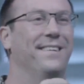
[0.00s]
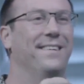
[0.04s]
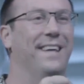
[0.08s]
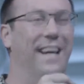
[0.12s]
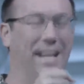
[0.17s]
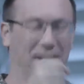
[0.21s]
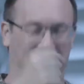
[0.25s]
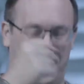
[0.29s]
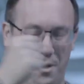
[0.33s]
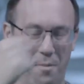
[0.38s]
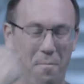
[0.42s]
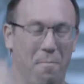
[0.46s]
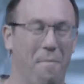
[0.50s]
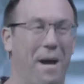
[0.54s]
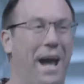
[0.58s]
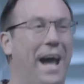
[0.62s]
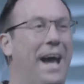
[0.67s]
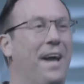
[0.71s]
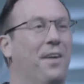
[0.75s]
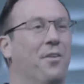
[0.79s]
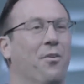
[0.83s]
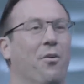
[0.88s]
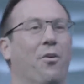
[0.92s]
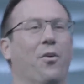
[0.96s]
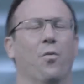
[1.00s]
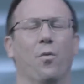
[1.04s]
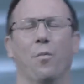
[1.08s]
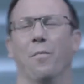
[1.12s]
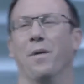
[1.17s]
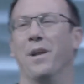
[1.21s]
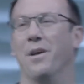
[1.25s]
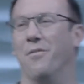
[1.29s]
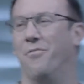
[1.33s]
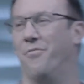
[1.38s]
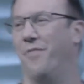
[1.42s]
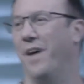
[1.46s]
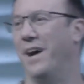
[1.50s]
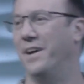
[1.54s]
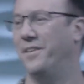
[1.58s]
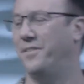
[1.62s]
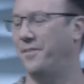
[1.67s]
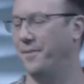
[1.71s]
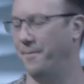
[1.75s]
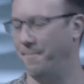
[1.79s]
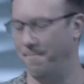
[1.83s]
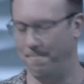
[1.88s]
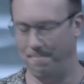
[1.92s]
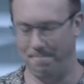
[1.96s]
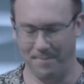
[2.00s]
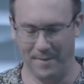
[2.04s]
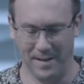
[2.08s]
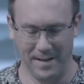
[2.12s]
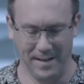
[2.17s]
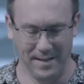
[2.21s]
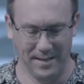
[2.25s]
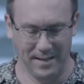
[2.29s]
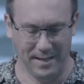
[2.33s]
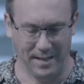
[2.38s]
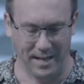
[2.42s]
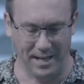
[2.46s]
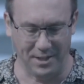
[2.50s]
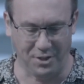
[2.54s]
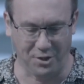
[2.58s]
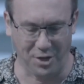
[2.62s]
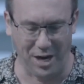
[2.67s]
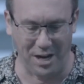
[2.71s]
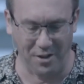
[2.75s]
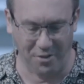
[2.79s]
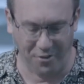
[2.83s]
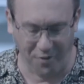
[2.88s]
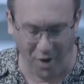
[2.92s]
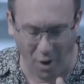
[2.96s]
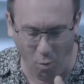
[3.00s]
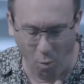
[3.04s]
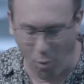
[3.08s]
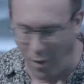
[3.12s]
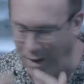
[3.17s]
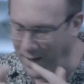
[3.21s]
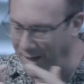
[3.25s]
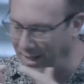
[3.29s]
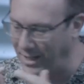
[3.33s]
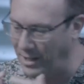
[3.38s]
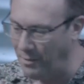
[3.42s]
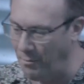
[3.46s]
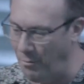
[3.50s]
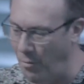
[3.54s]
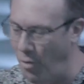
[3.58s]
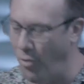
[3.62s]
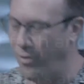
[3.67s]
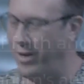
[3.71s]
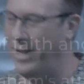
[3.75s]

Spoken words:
as a man or a woman of faith. Let's try and throw one little more